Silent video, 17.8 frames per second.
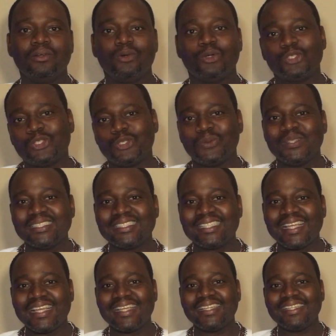or should we
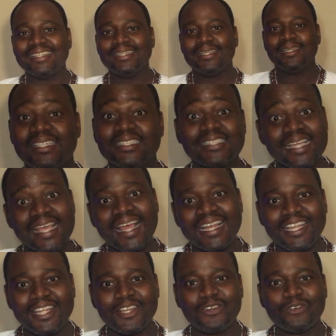say,
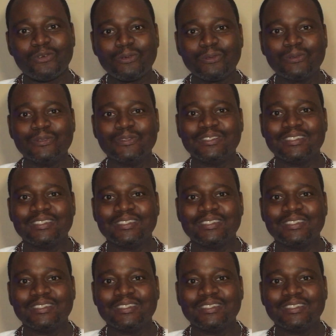Italian rule.